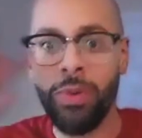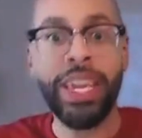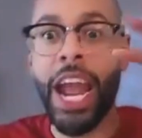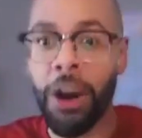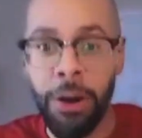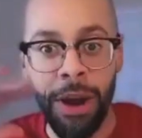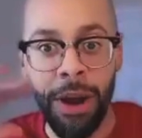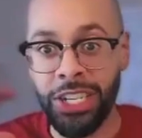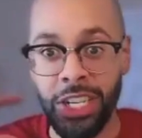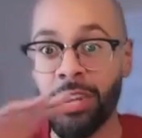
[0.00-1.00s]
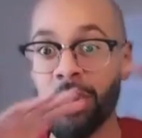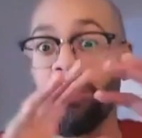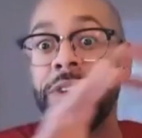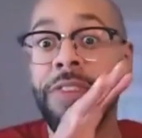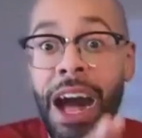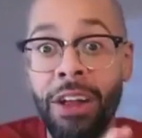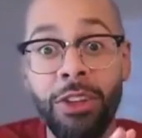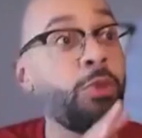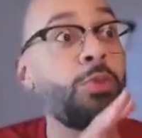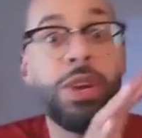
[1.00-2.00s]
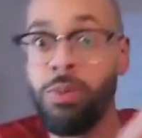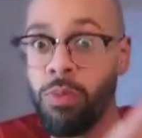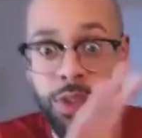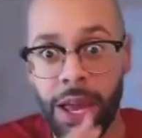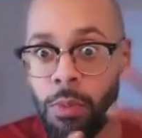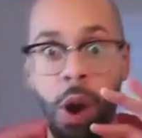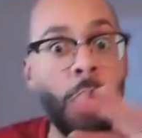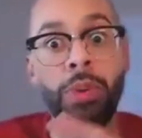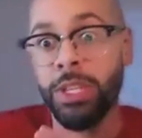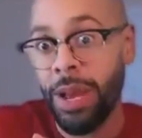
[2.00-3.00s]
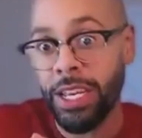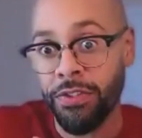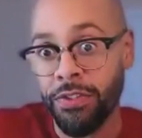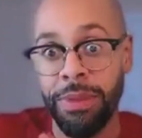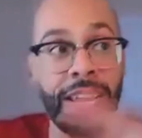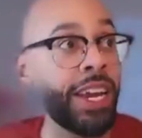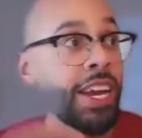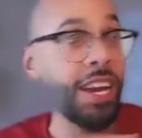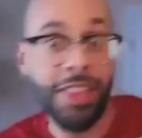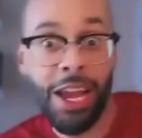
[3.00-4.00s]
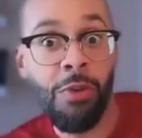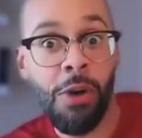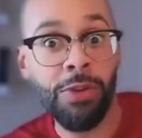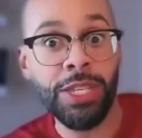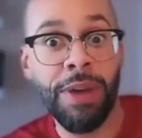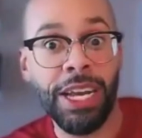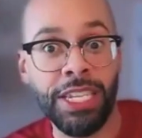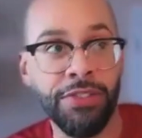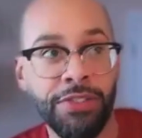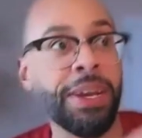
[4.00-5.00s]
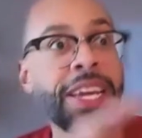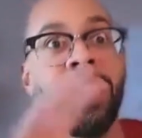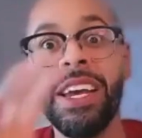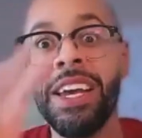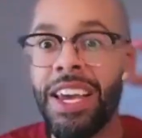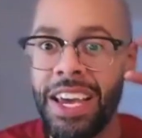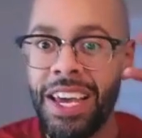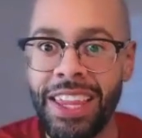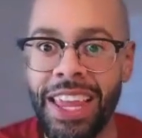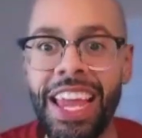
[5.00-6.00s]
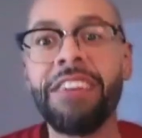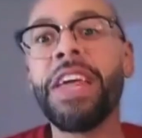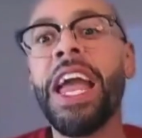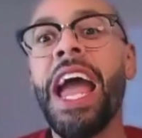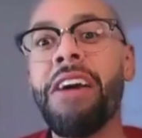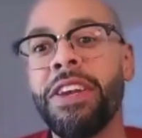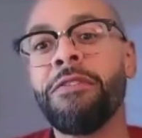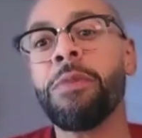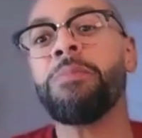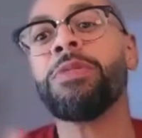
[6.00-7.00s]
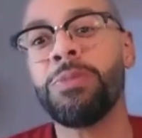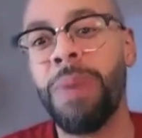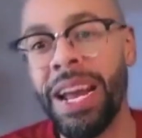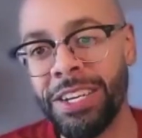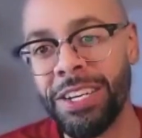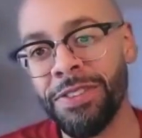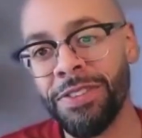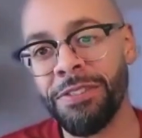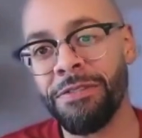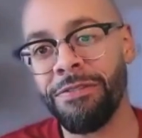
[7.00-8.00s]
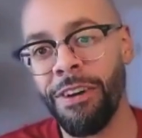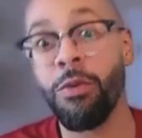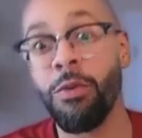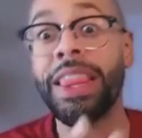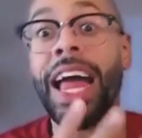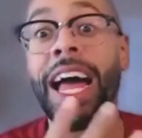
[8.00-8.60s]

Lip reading: we care about each other, we value, they want what's best for me, they want what's best for me. They have different perspectives of what